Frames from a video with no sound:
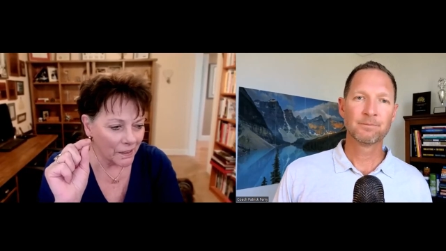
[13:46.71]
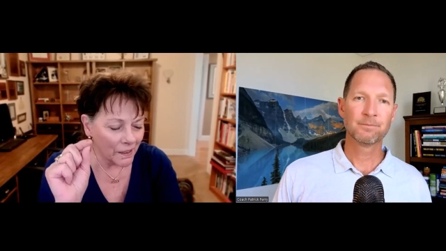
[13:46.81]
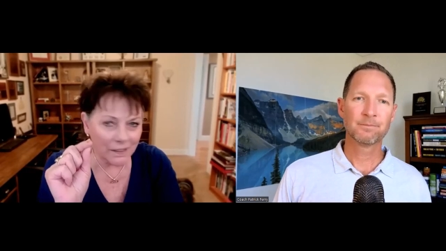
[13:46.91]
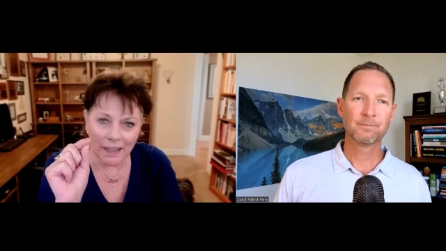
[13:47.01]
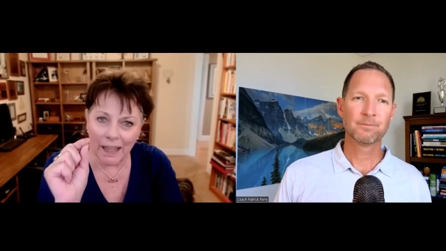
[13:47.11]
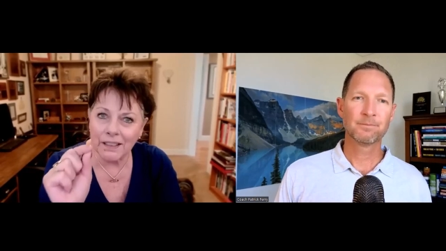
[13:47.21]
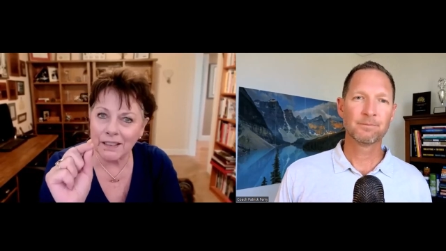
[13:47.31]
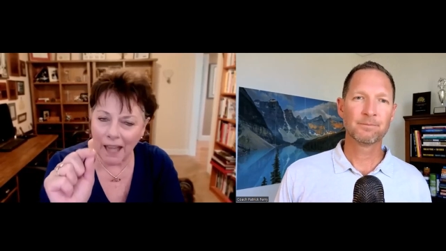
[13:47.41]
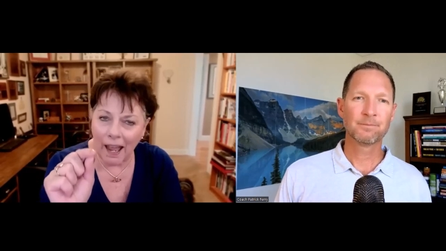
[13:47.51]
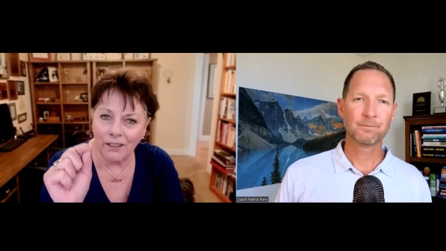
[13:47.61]
Speaker 1: is that's
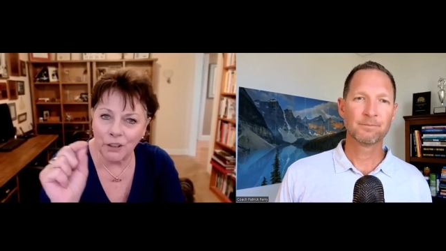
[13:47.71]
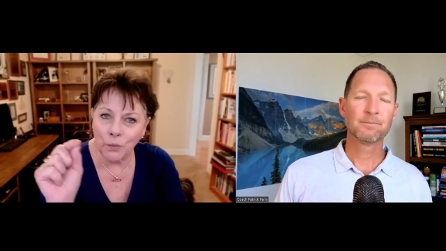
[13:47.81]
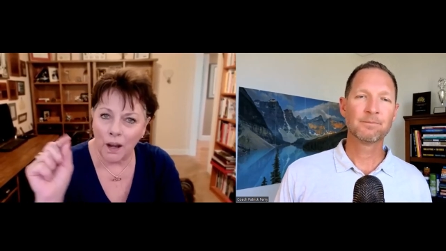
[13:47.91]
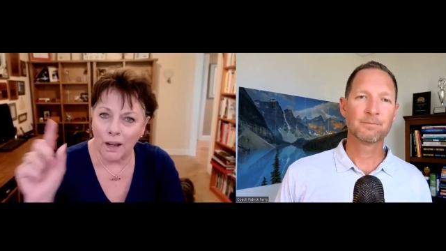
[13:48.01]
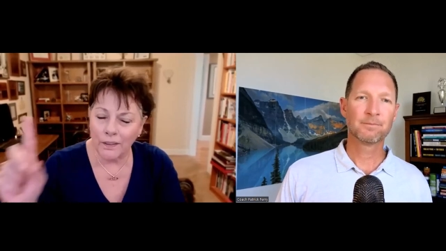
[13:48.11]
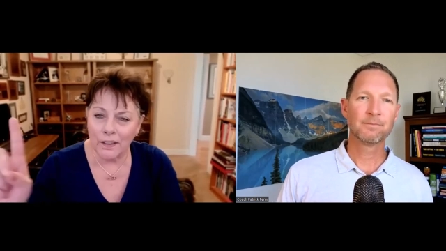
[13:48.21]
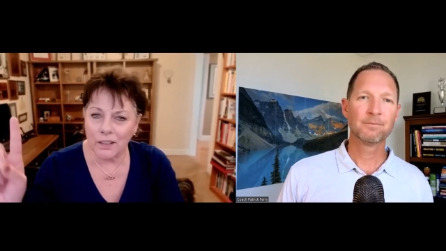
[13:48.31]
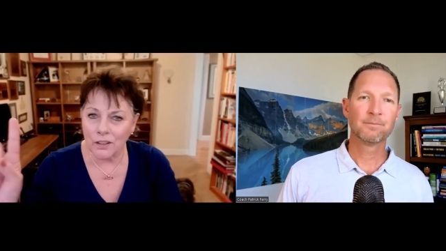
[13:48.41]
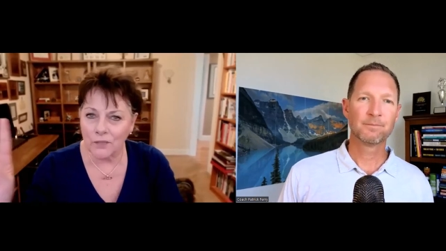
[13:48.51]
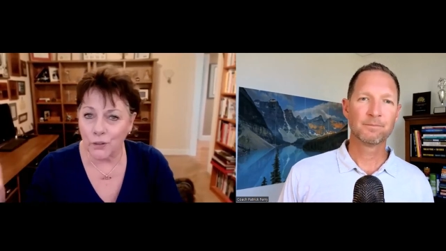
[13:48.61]
exactly why
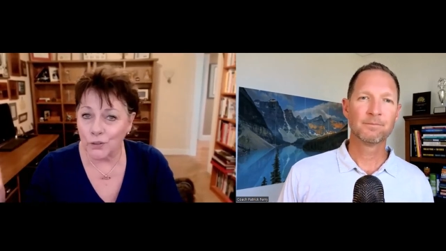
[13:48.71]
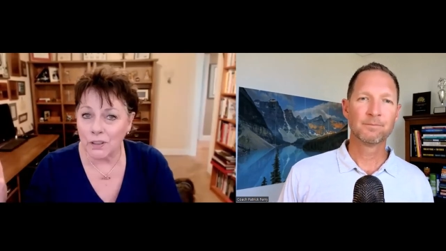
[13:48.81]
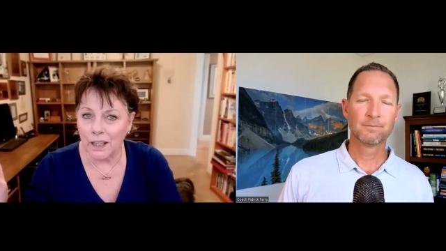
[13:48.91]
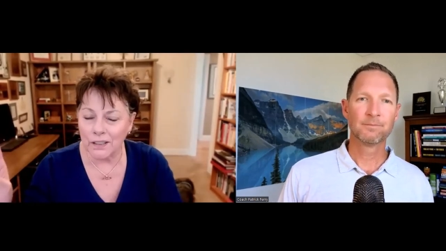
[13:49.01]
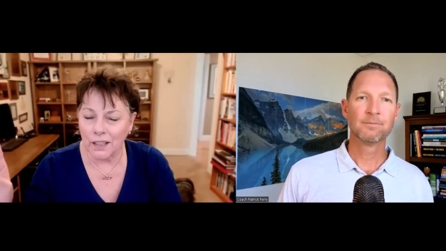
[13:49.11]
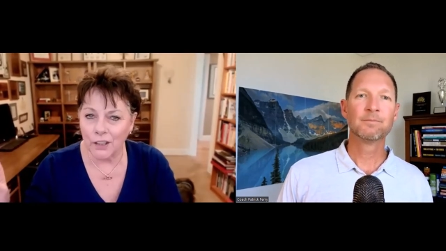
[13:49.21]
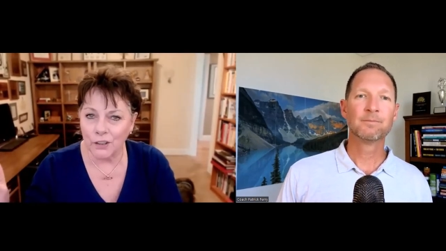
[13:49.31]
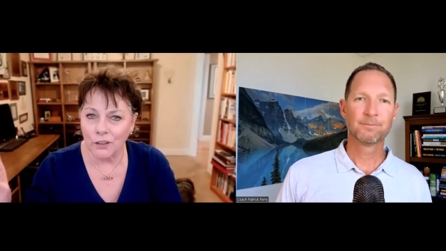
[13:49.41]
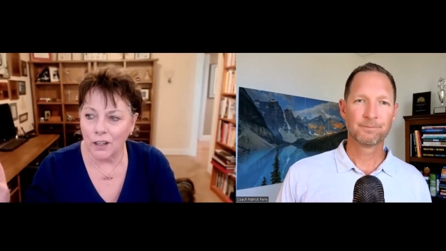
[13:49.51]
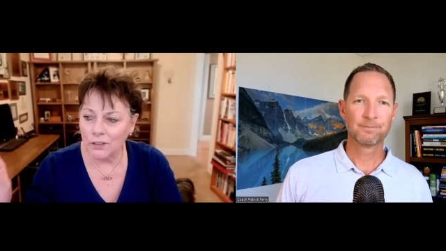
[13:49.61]
this first class
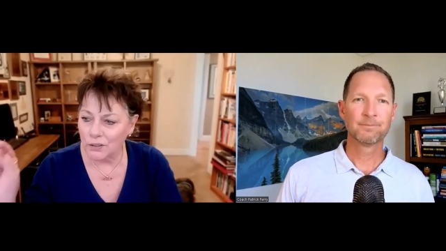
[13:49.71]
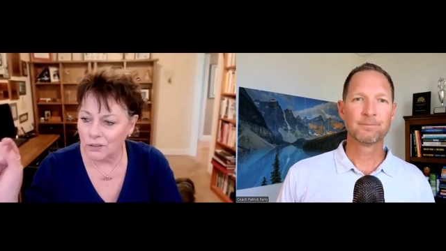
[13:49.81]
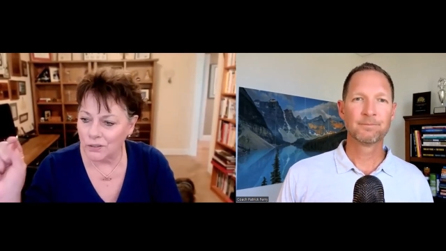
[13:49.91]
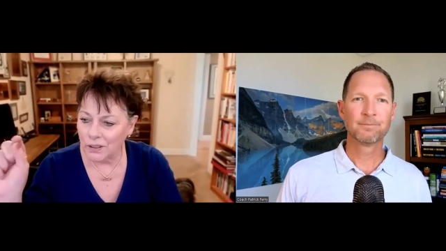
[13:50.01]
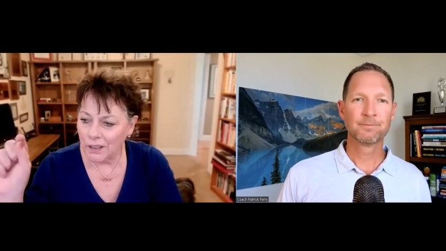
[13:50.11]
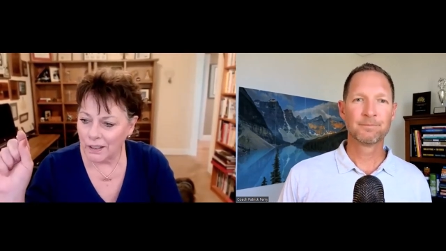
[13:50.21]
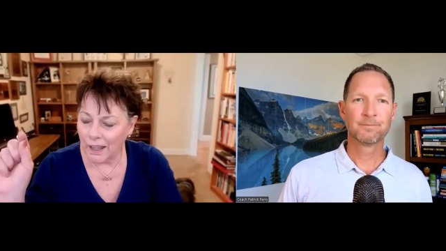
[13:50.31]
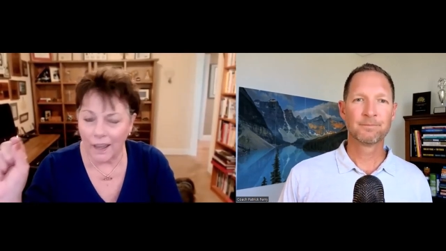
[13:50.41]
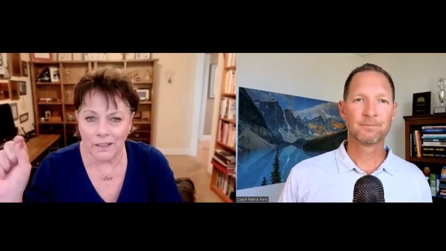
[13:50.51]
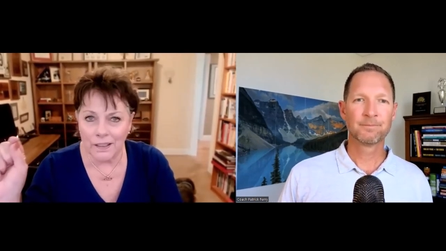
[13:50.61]
action lawsuit
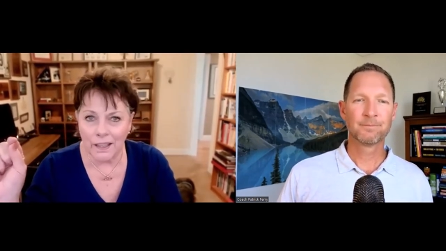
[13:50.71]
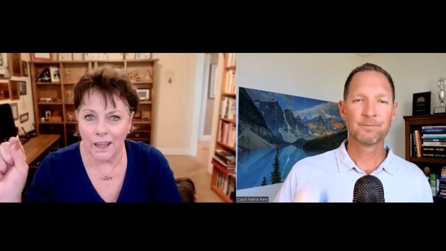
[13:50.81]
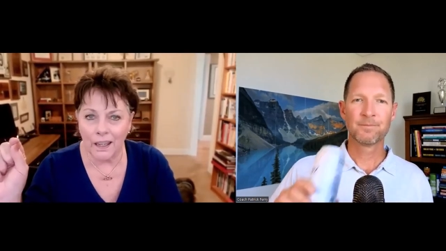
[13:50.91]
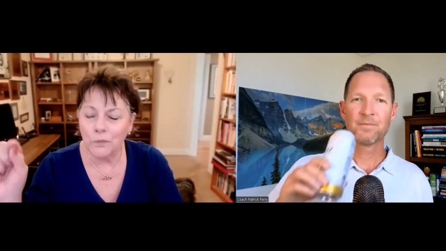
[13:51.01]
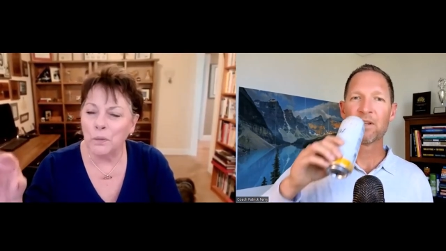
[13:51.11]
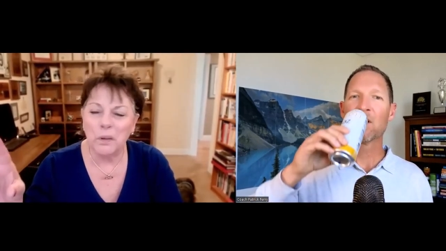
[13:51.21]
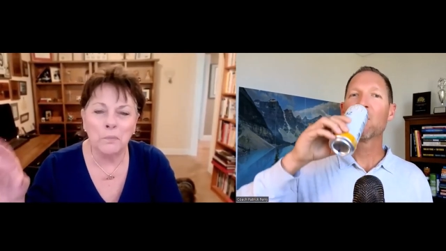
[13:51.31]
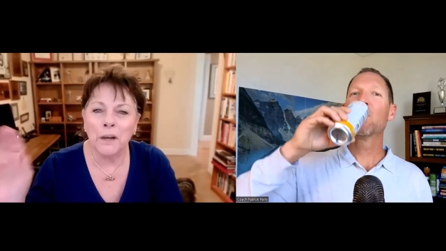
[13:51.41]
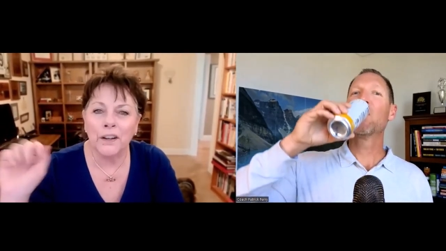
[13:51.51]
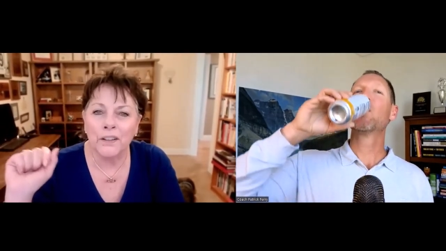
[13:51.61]
can say, well, what
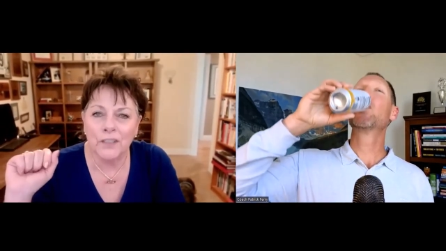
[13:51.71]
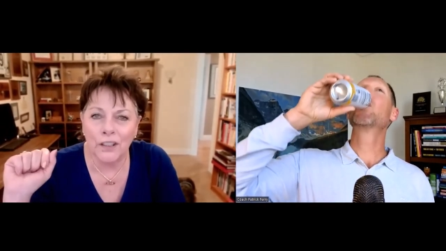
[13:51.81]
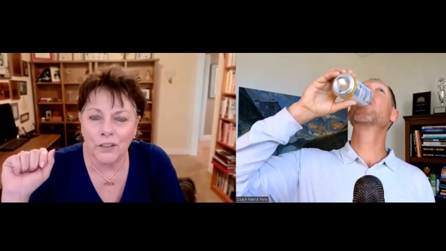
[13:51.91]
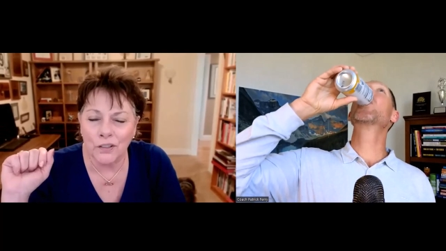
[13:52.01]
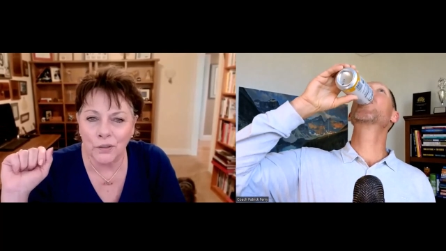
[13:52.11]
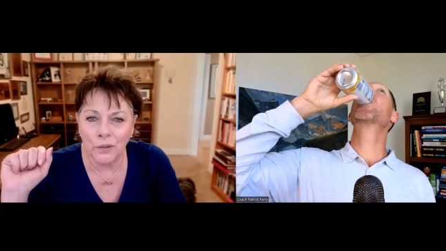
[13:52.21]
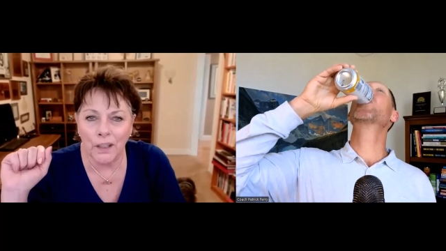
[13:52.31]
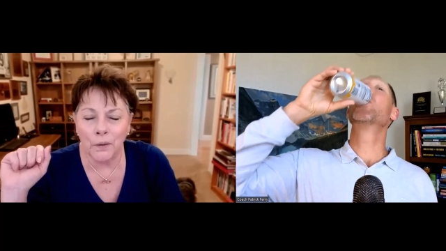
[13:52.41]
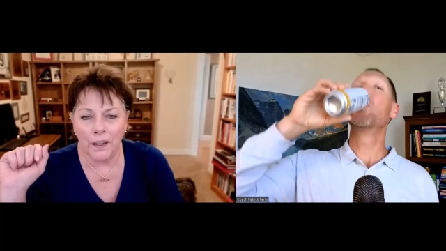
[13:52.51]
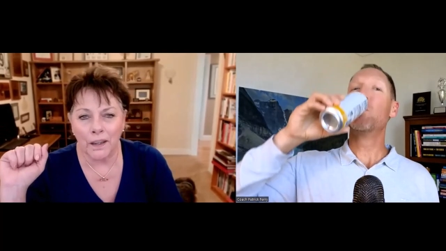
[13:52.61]
do buyer's agents do
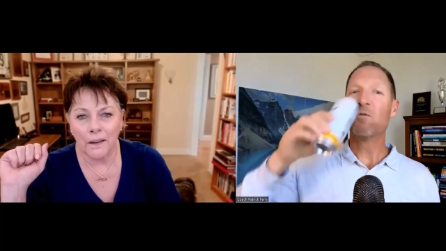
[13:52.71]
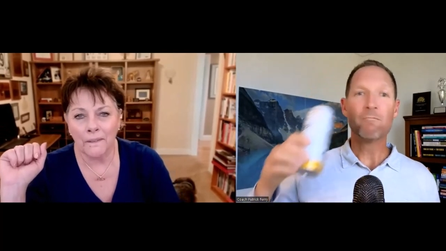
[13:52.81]
anyway?